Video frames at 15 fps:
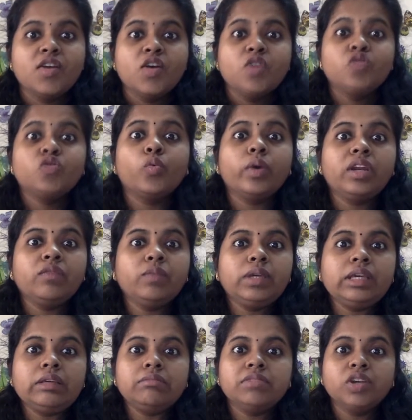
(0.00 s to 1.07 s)
So, when
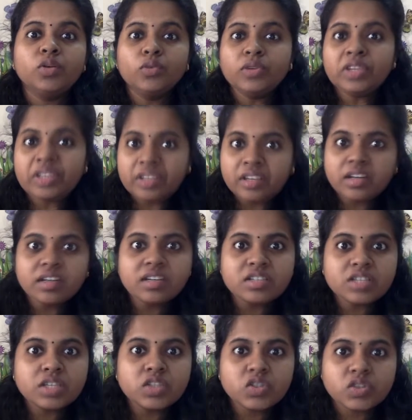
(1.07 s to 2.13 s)
we, hear
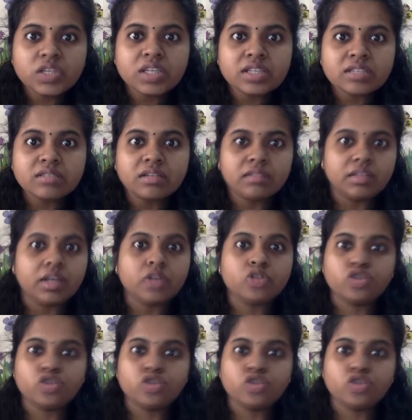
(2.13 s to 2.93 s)
such things that they are